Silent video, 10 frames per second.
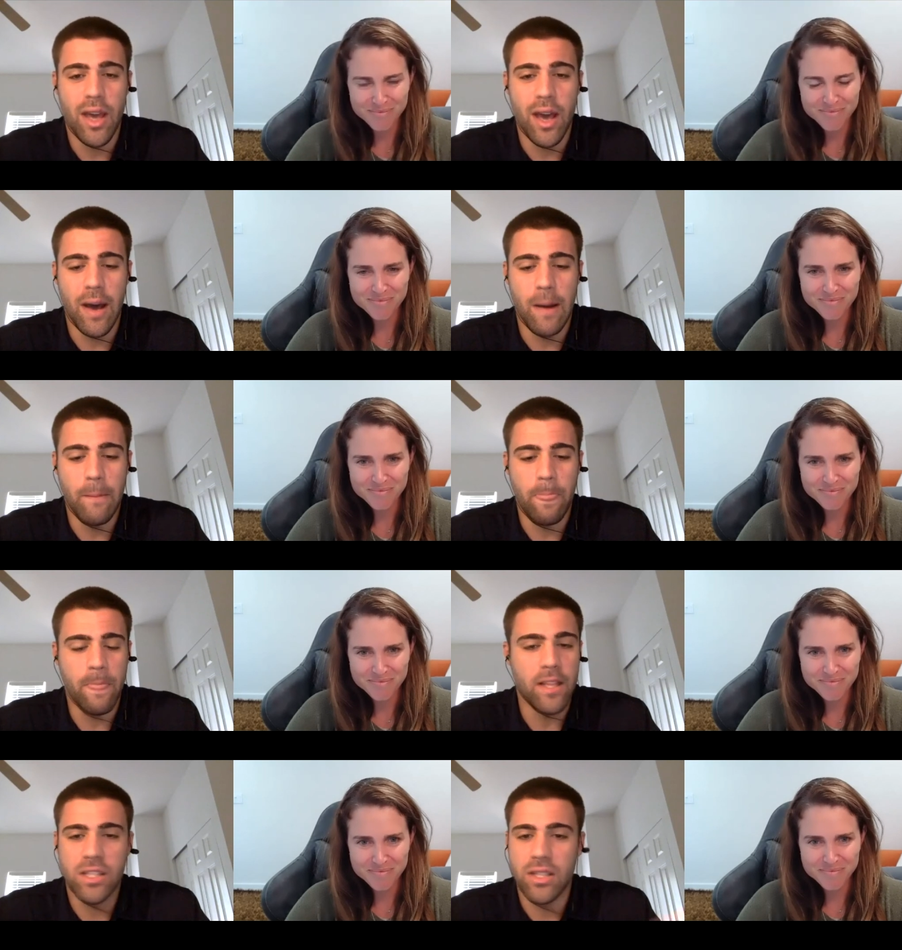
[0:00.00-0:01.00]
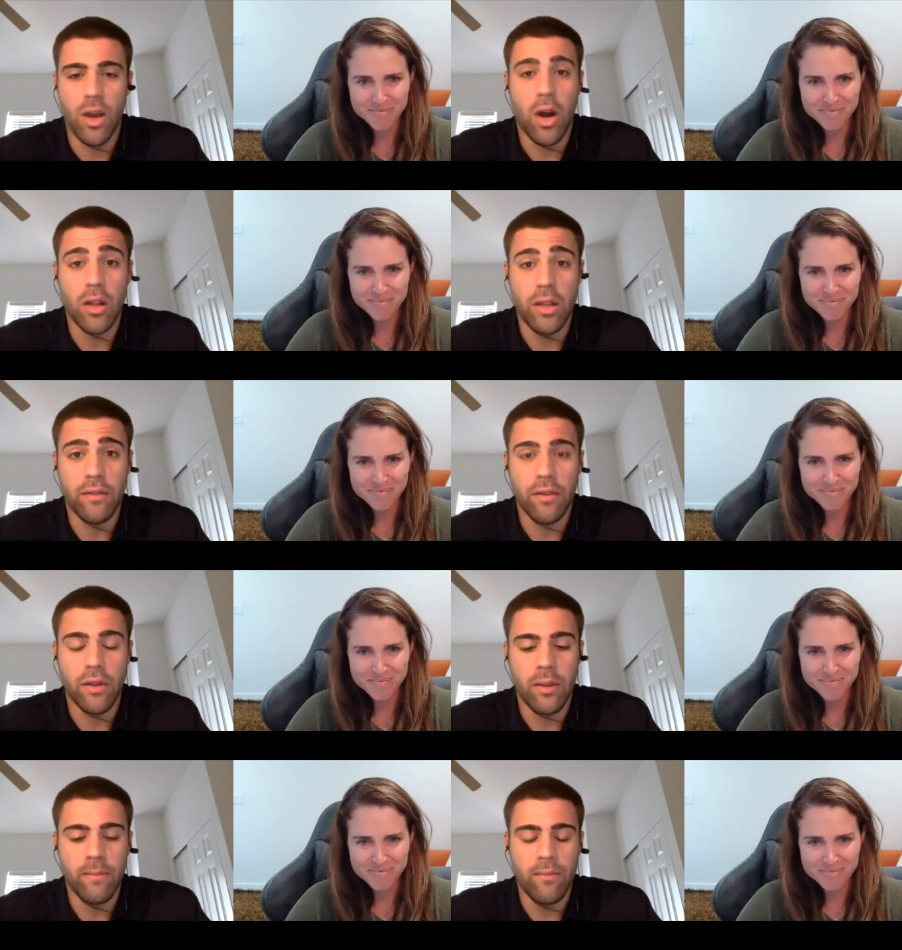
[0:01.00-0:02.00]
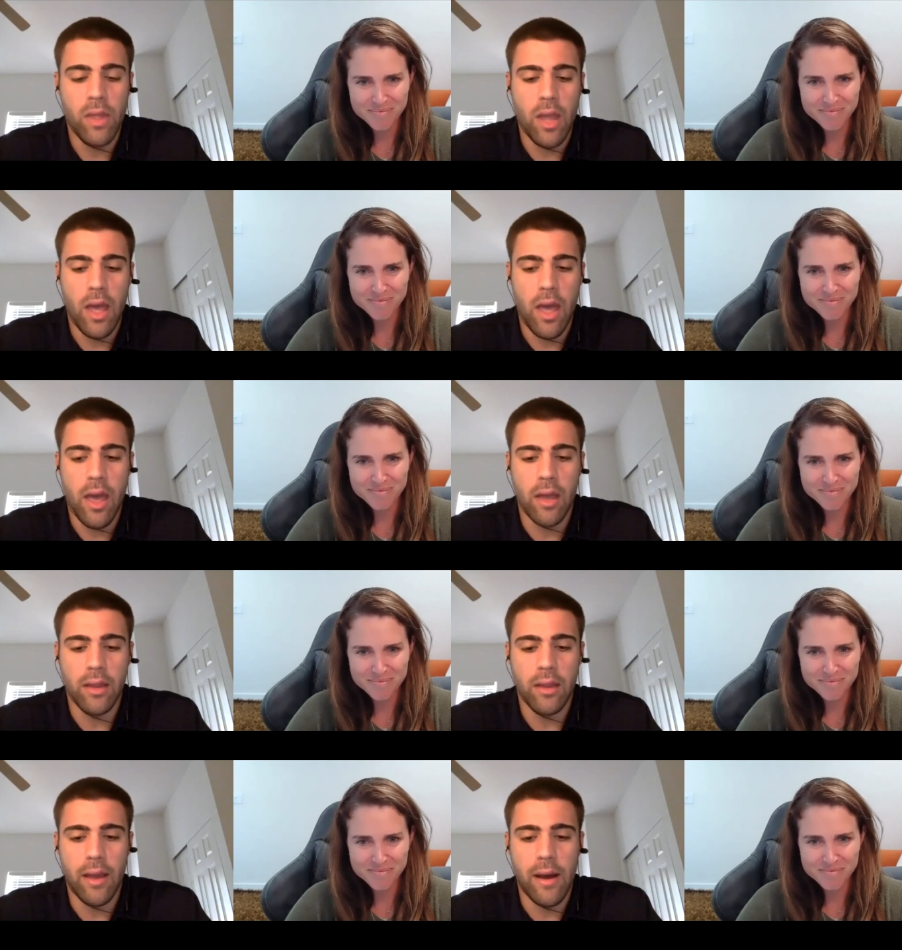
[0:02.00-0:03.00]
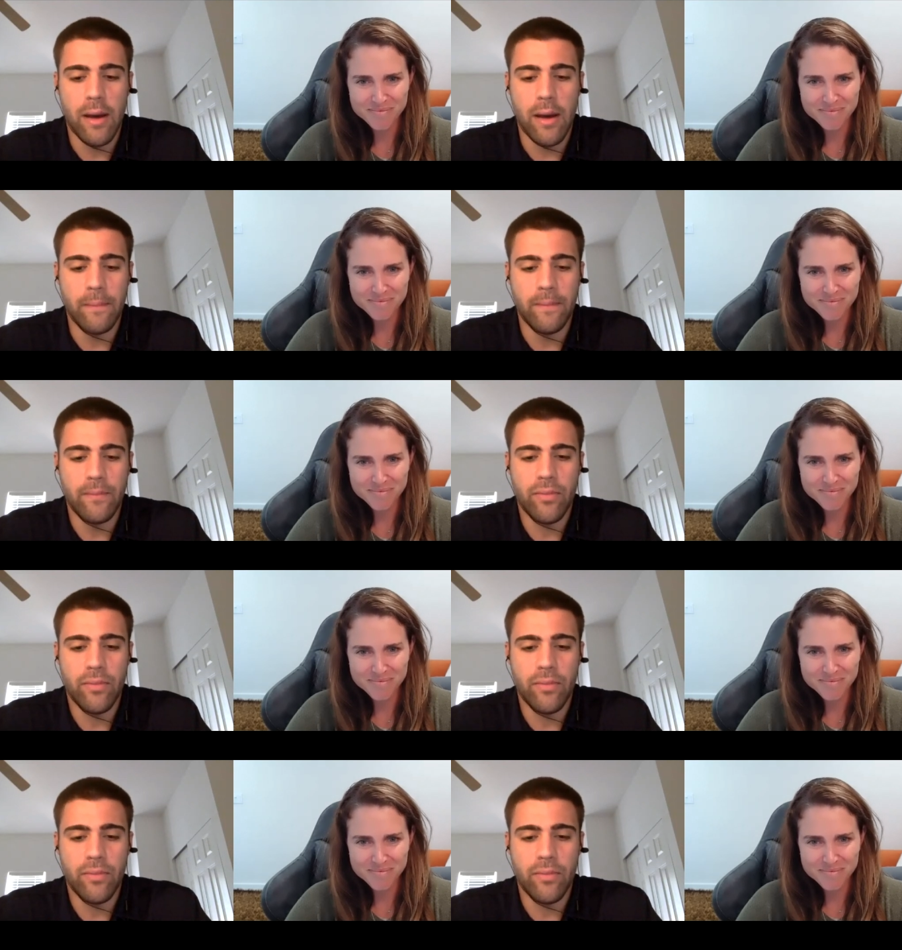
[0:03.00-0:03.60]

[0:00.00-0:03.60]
Speaker 1: um, it's they're all different and um,